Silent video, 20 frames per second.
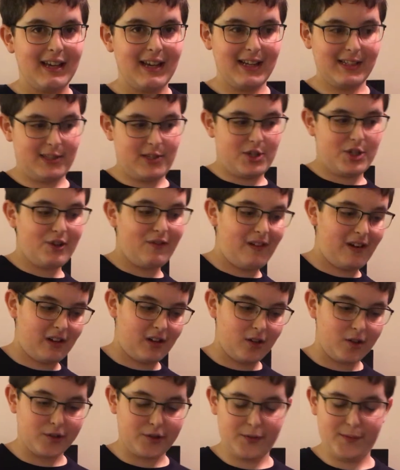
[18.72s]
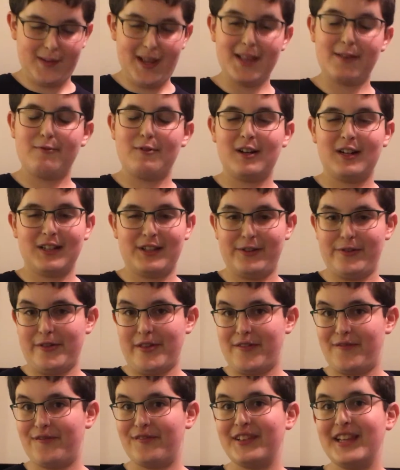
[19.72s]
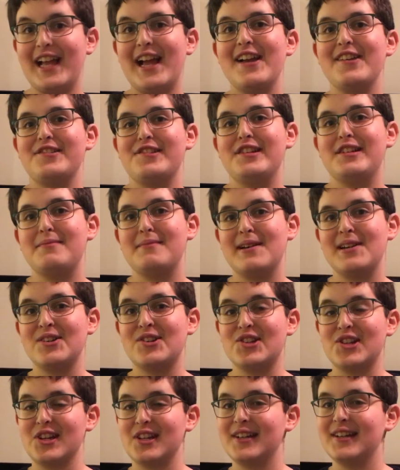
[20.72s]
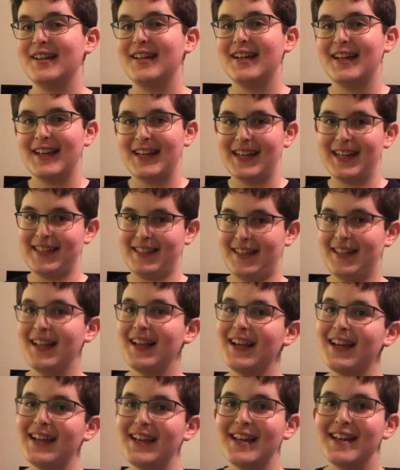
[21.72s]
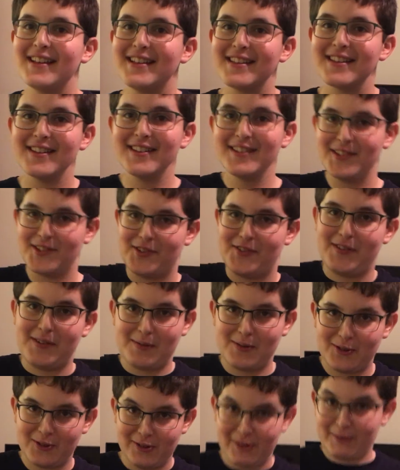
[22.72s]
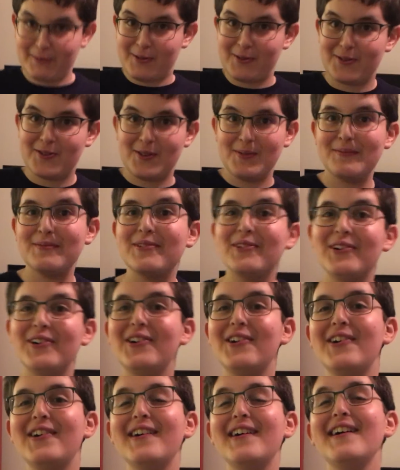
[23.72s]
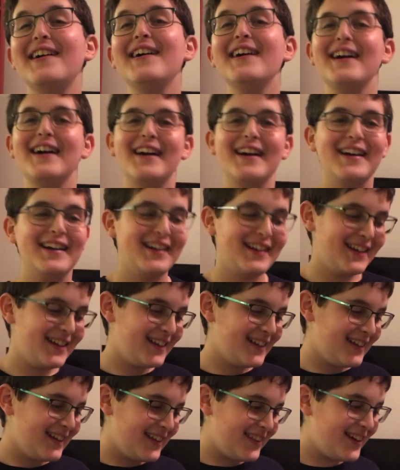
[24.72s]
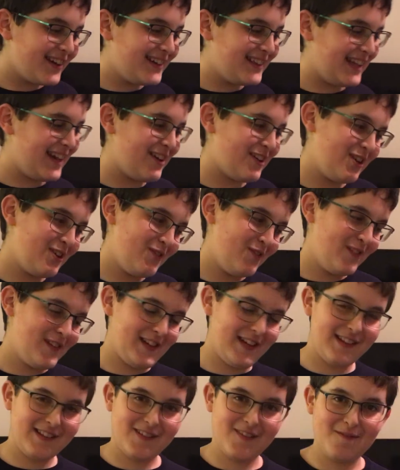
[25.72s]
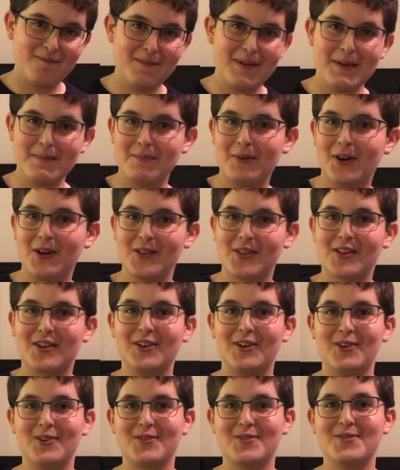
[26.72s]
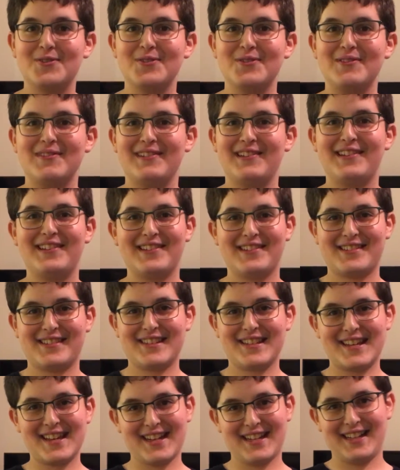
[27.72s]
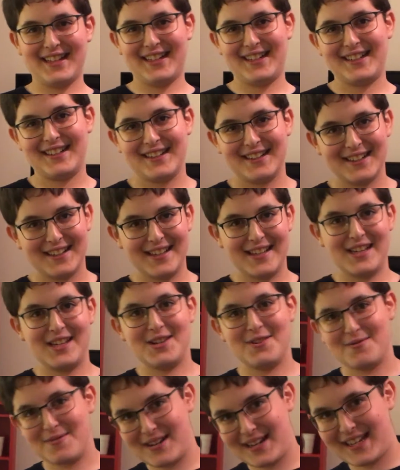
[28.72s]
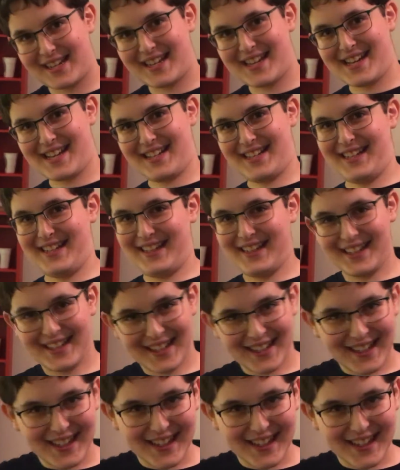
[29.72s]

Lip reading: It's a show on Cartoon Network. It uses Flash animation, and it is drum roll. The Cloudy with a Chance of Meatballs cartoon. Just kidding. Unikitty.